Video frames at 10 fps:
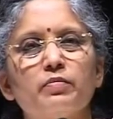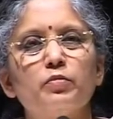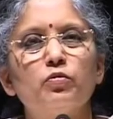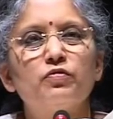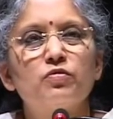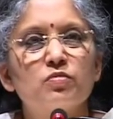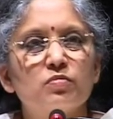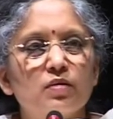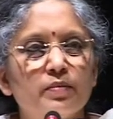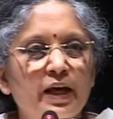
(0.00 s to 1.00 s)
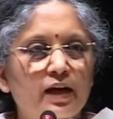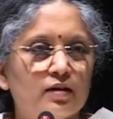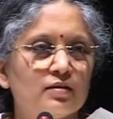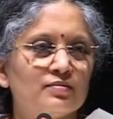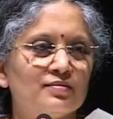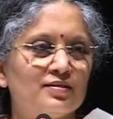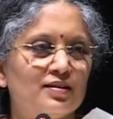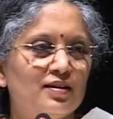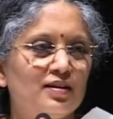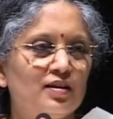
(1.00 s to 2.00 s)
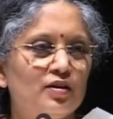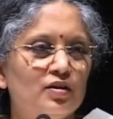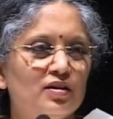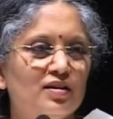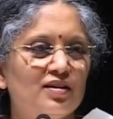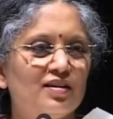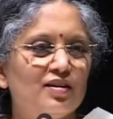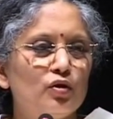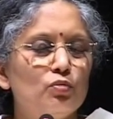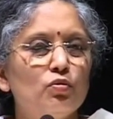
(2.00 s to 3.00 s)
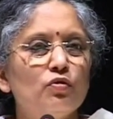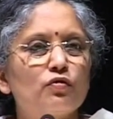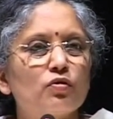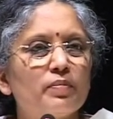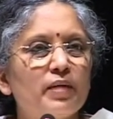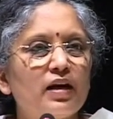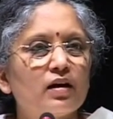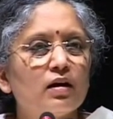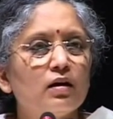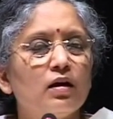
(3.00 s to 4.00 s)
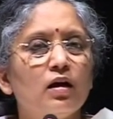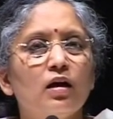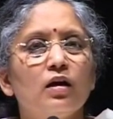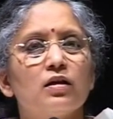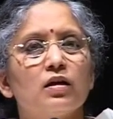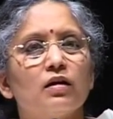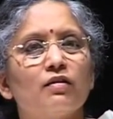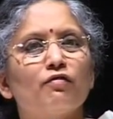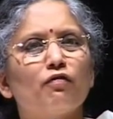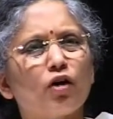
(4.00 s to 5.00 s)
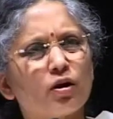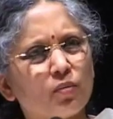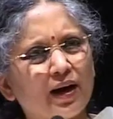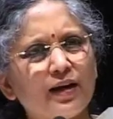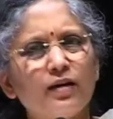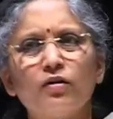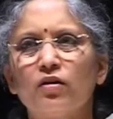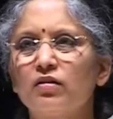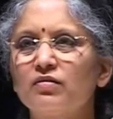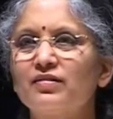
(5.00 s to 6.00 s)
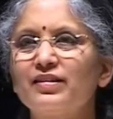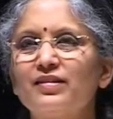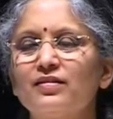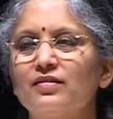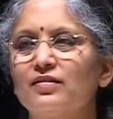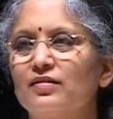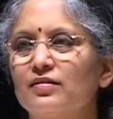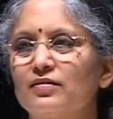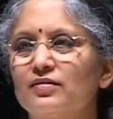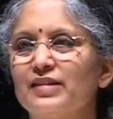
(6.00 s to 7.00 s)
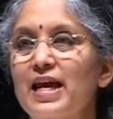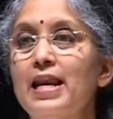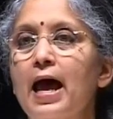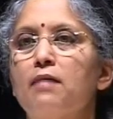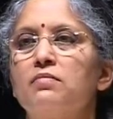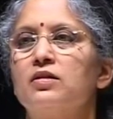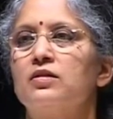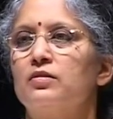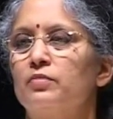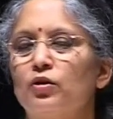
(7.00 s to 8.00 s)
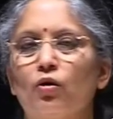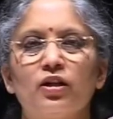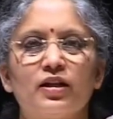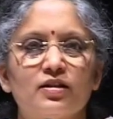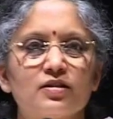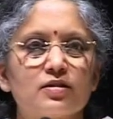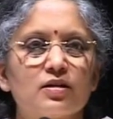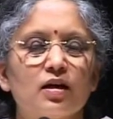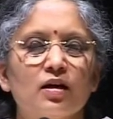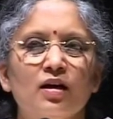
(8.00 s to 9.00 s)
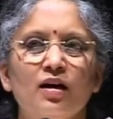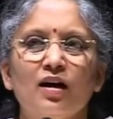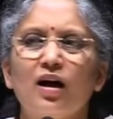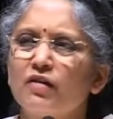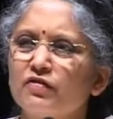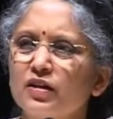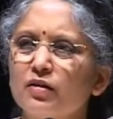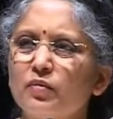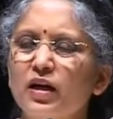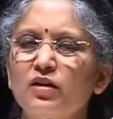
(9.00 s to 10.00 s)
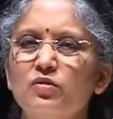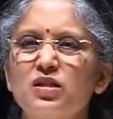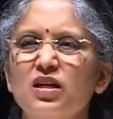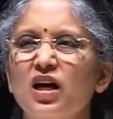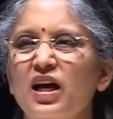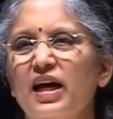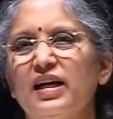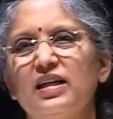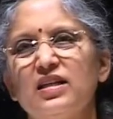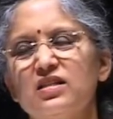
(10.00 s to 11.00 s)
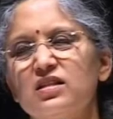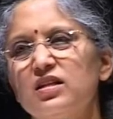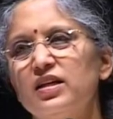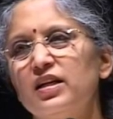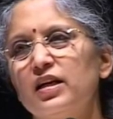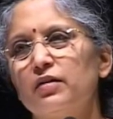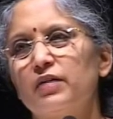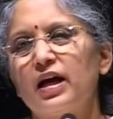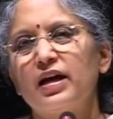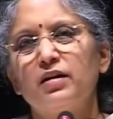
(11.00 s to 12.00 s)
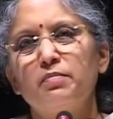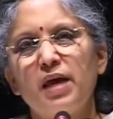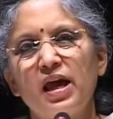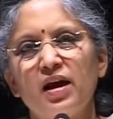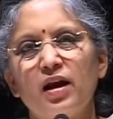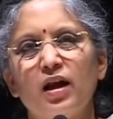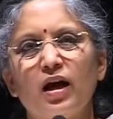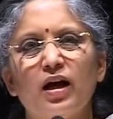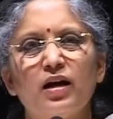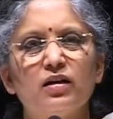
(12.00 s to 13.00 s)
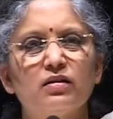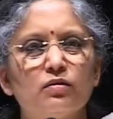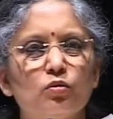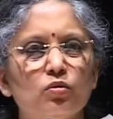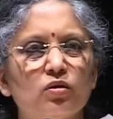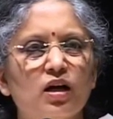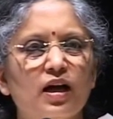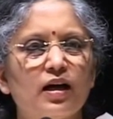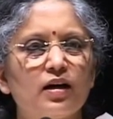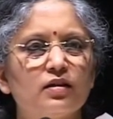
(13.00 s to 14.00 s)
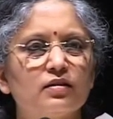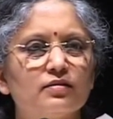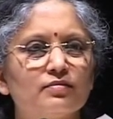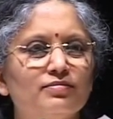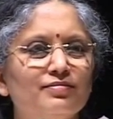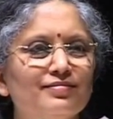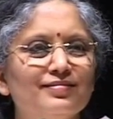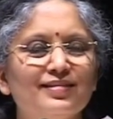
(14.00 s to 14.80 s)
Let me move to America. You move to America. For a while you're enamored with all that is there. After a while you say, at least in India I had a maid, I had a cook, I had a...